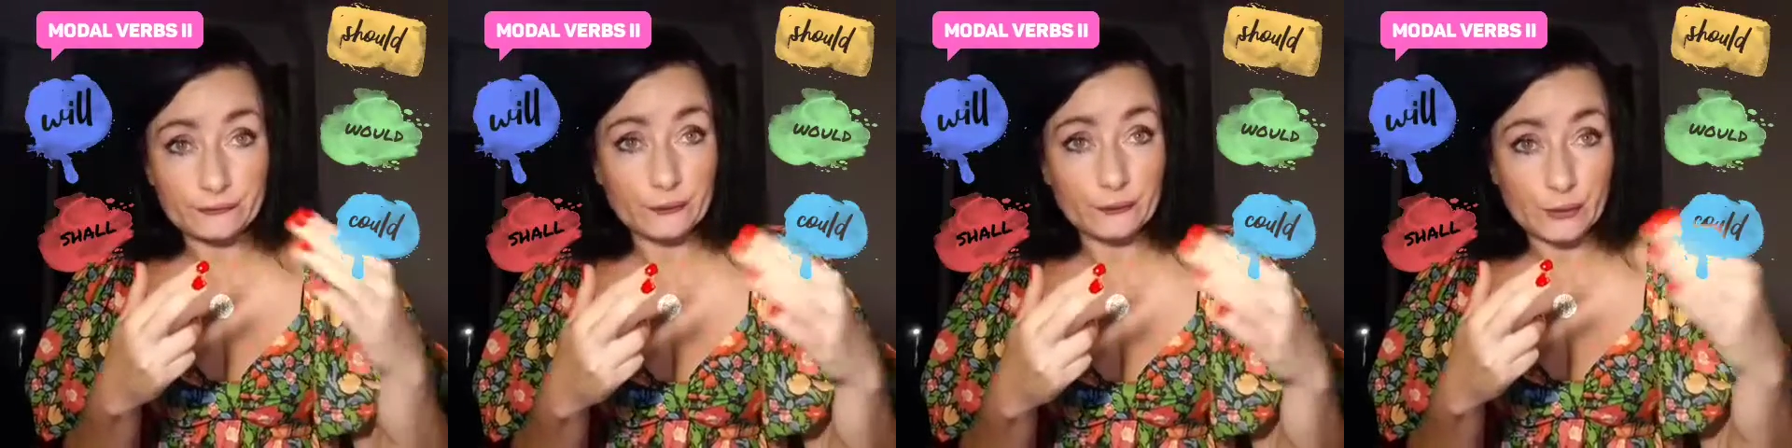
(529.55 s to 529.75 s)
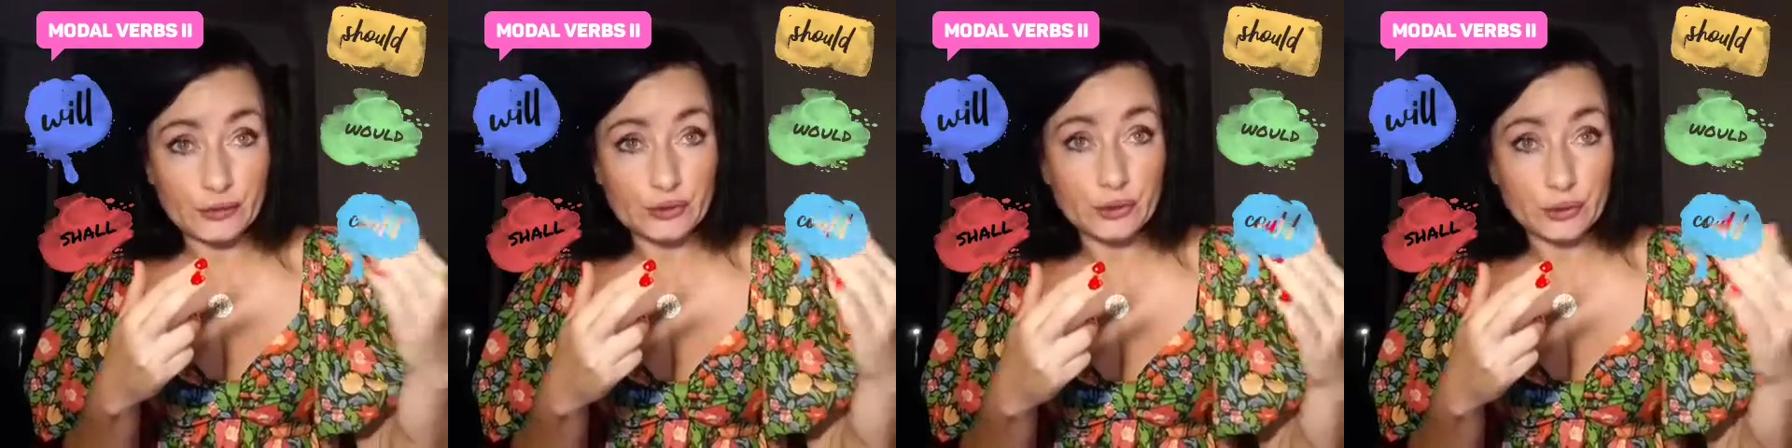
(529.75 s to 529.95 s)

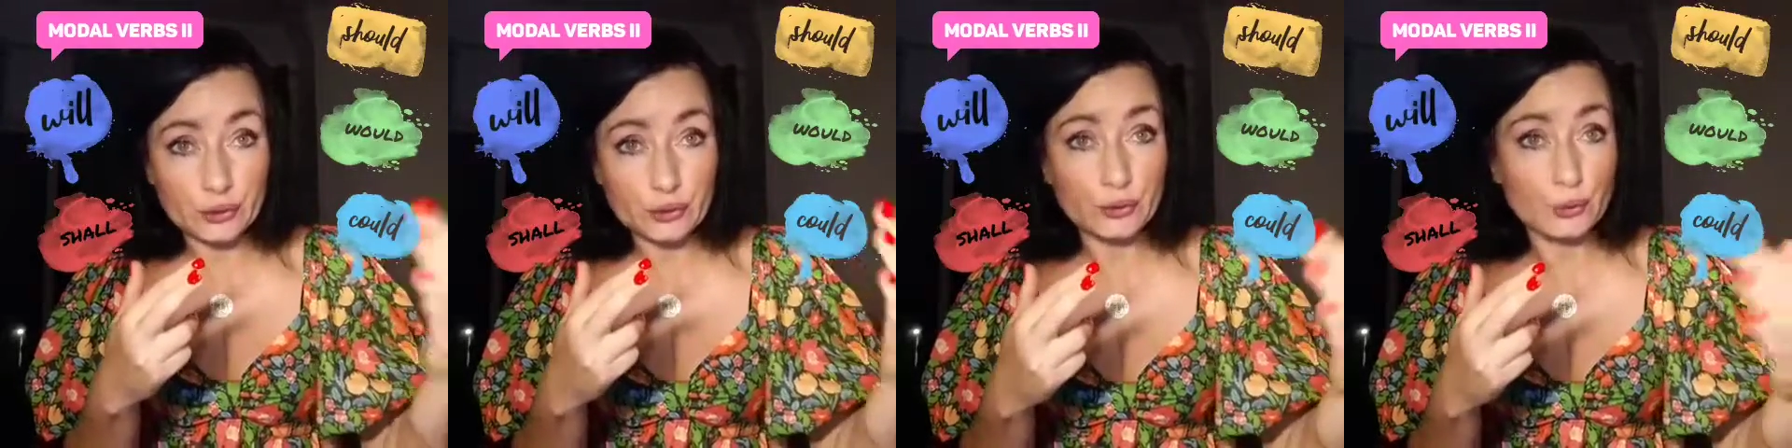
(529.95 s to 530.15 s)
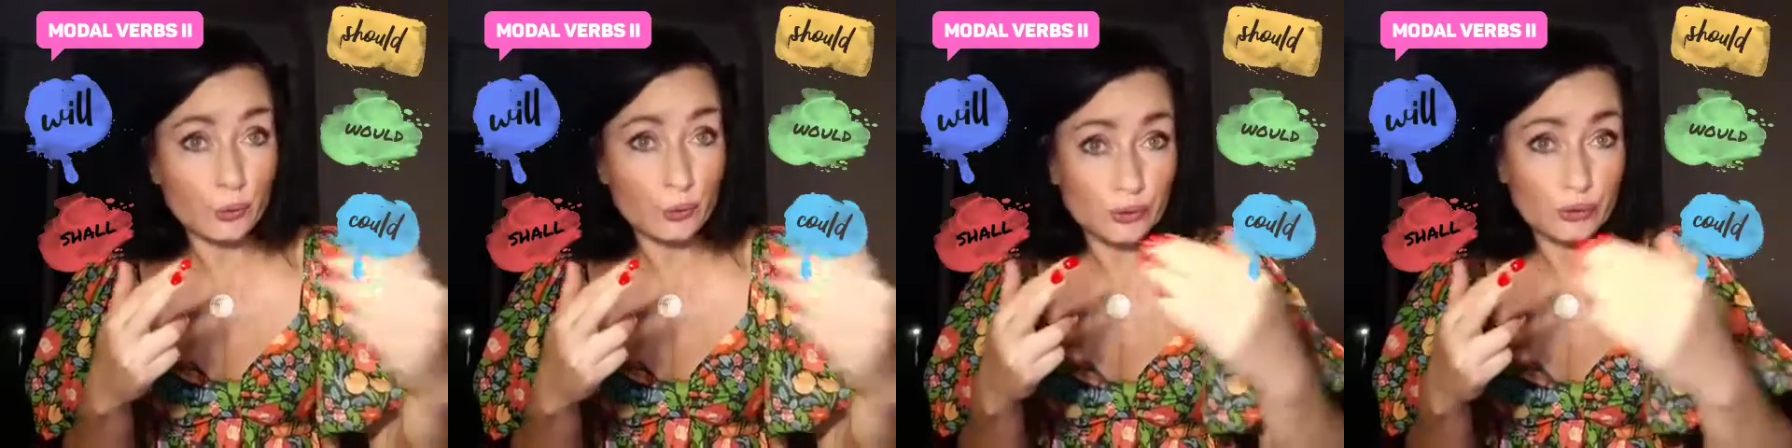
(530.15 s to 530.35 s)
we
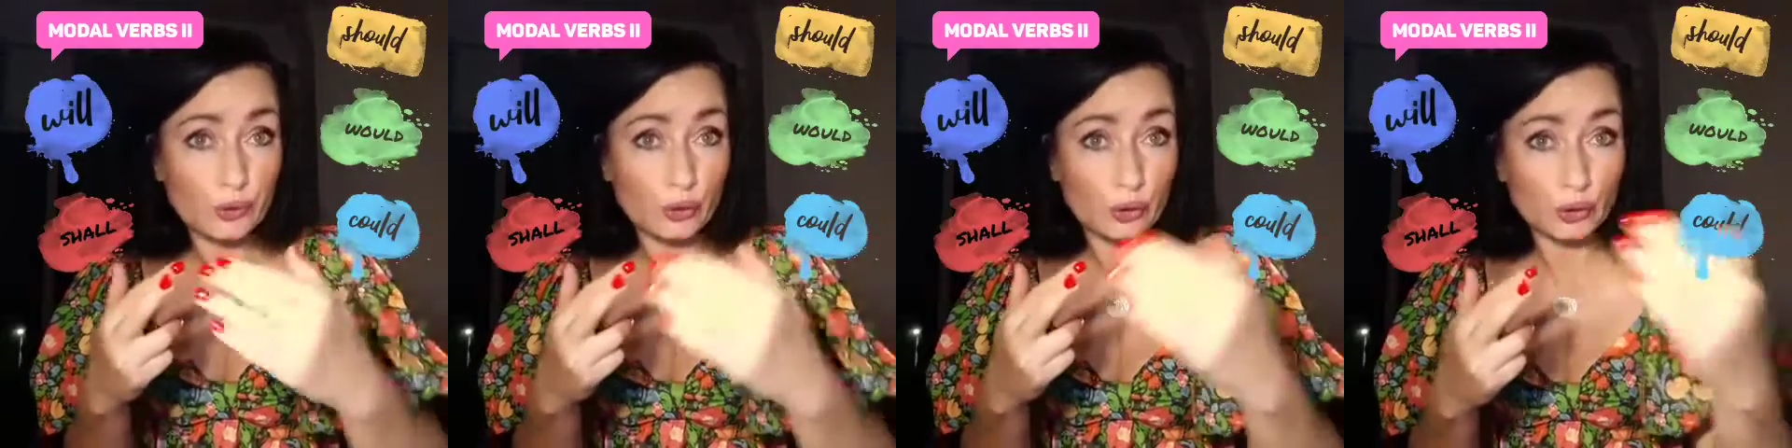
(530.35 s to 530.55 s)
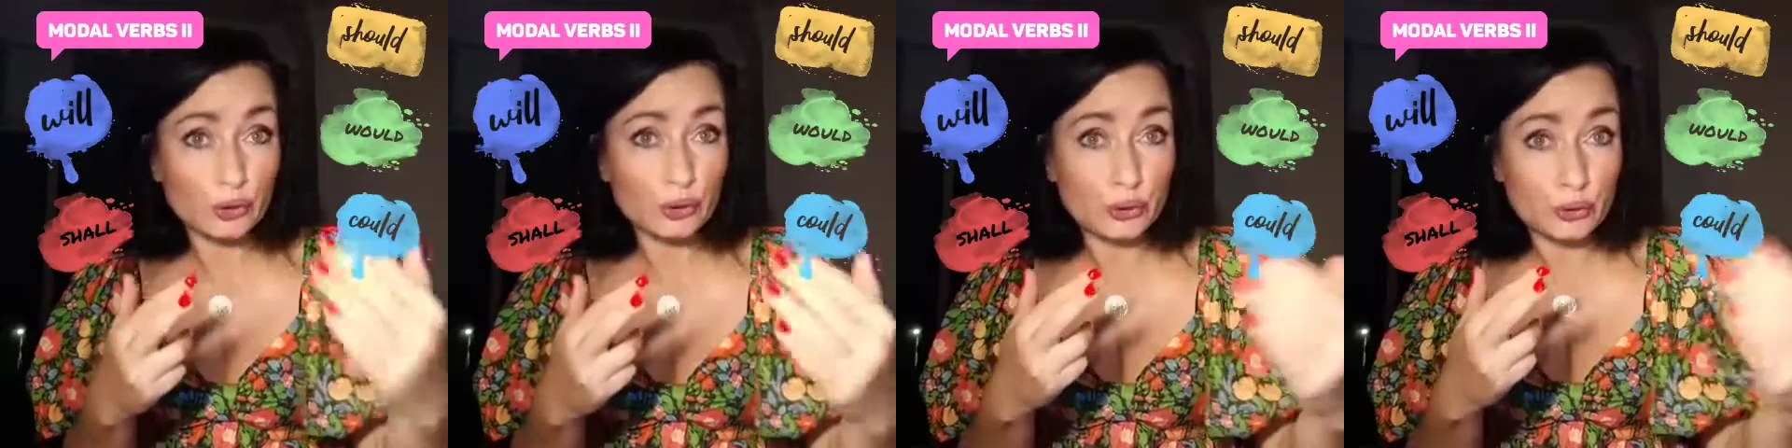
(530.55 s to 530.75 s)
should
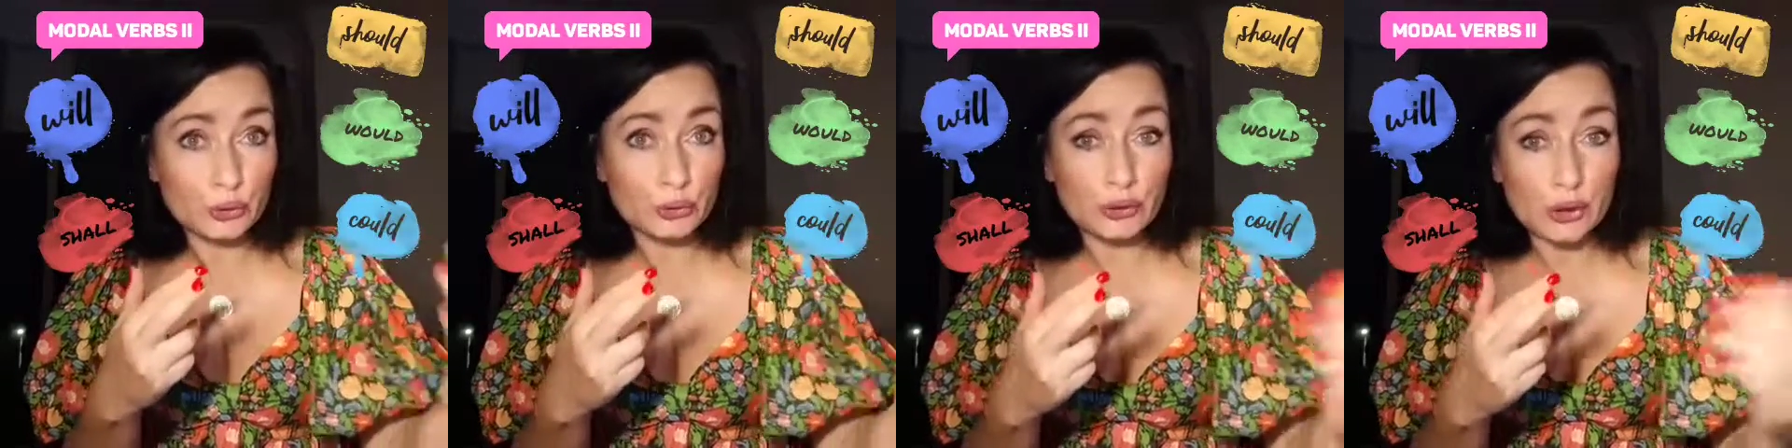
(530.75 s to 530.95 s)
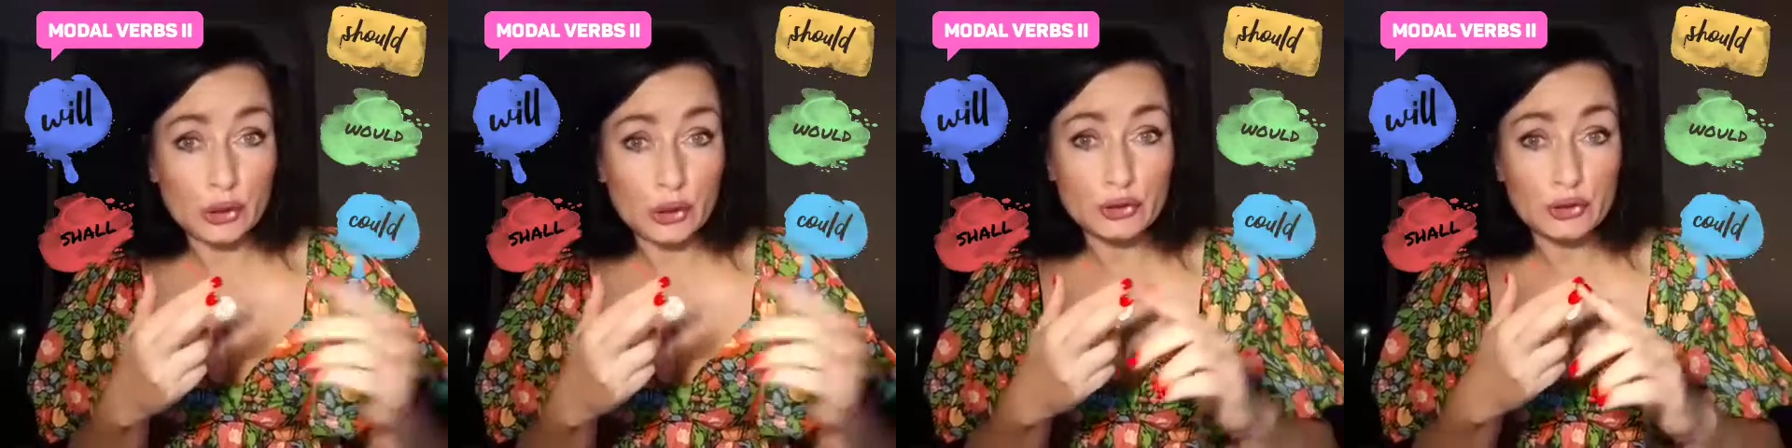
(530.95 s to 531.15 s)
or
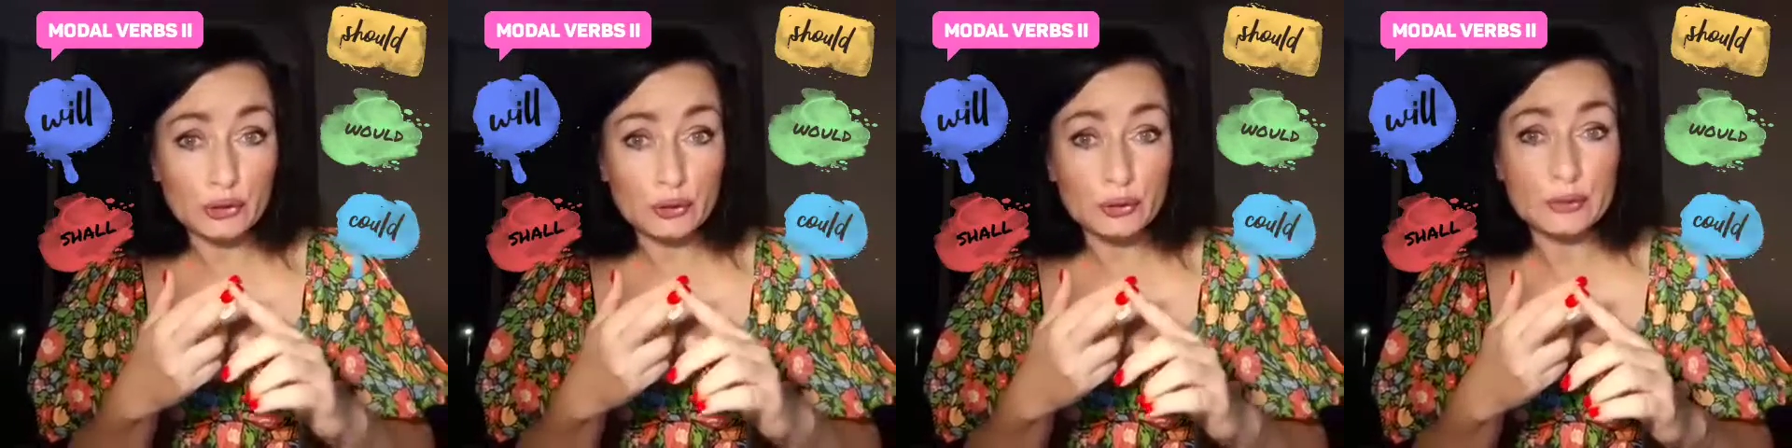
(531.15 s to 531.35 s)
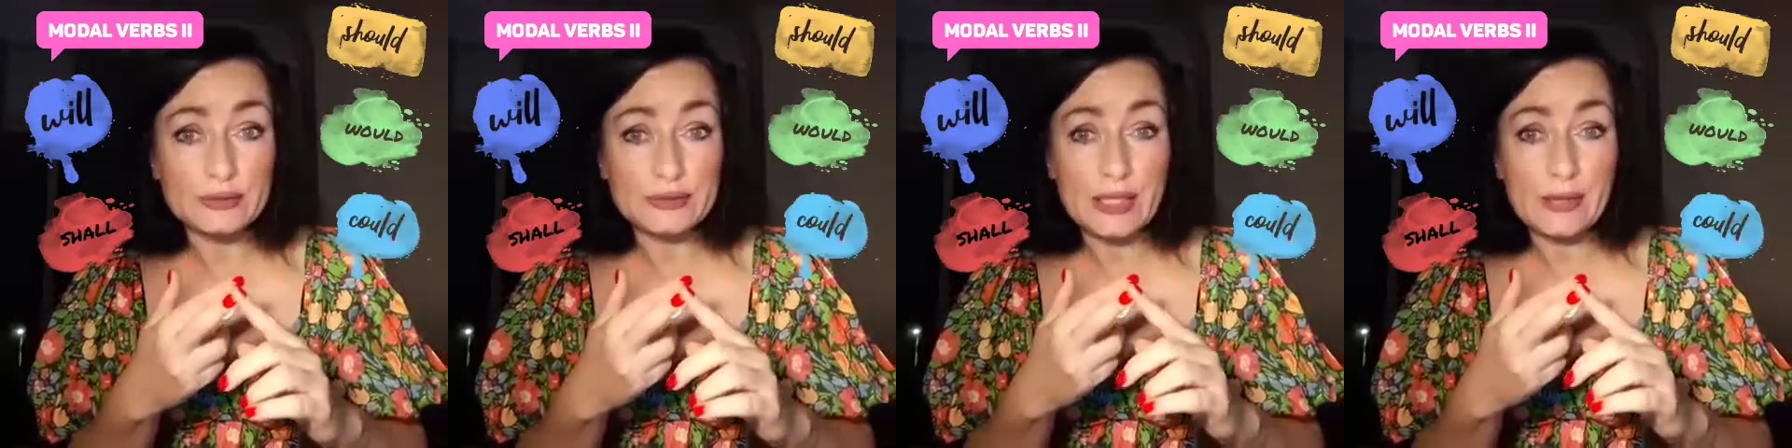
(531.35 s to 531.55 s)
should not
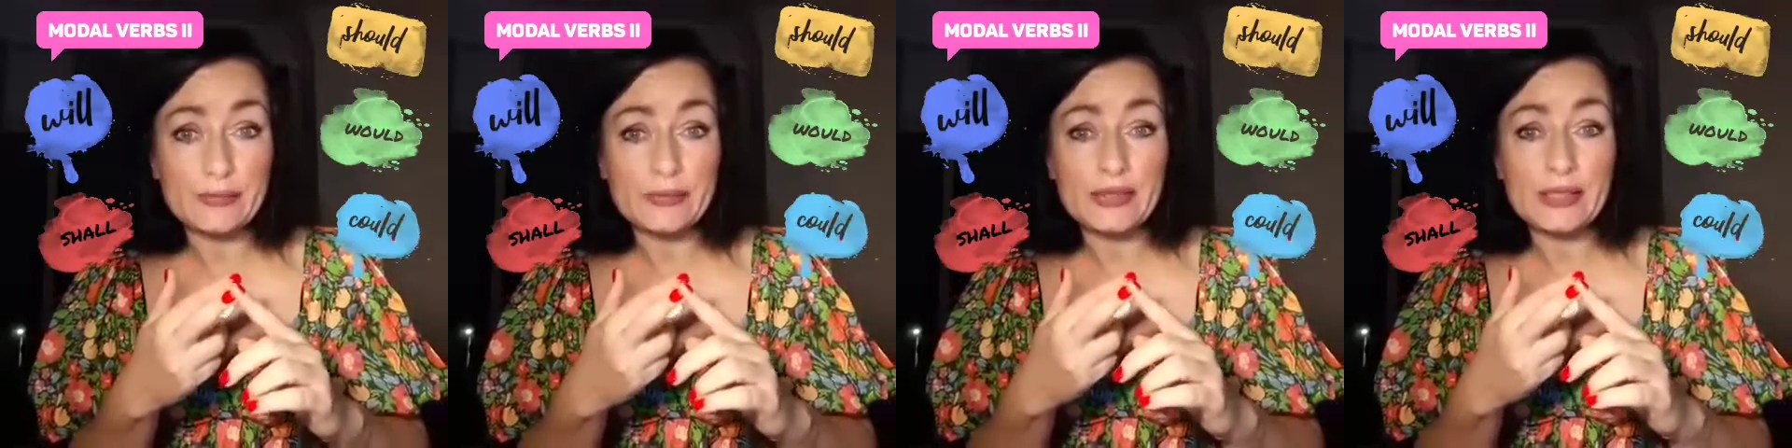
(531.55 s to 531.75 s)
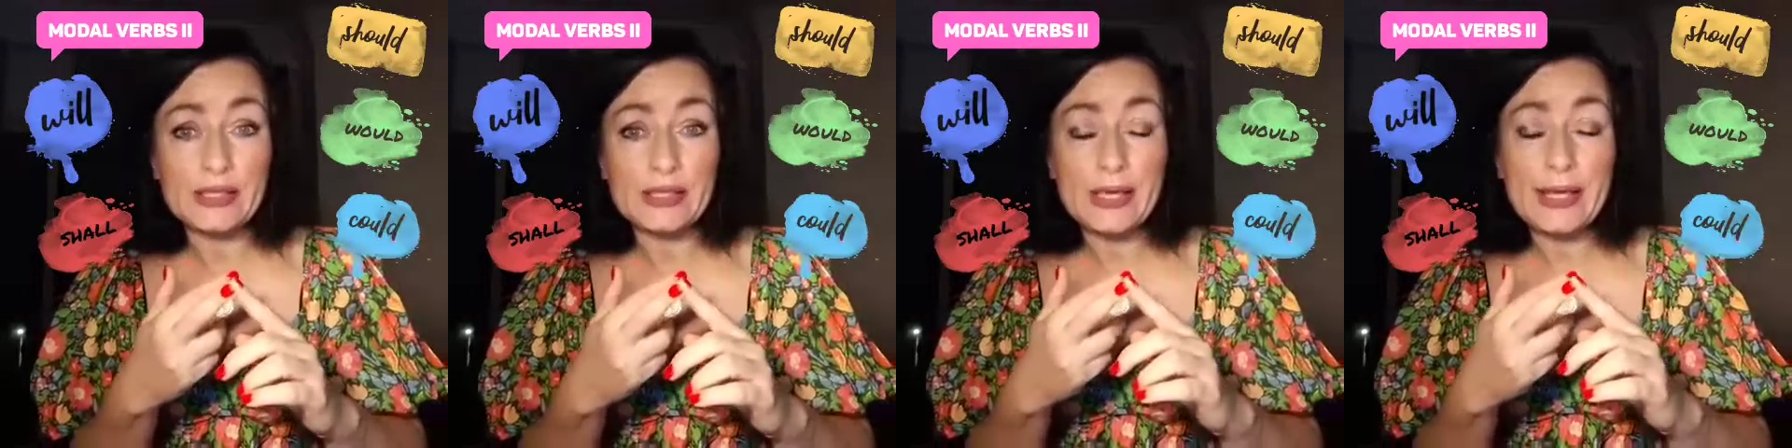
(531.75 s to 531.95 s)
do
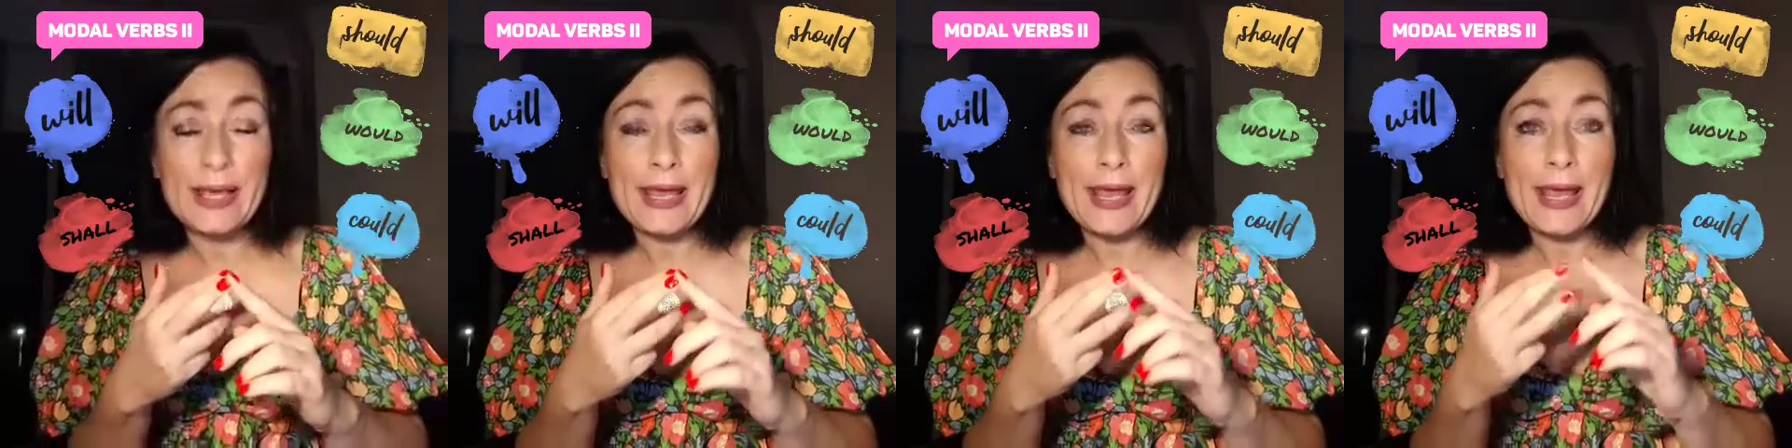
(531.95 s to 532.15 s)
something,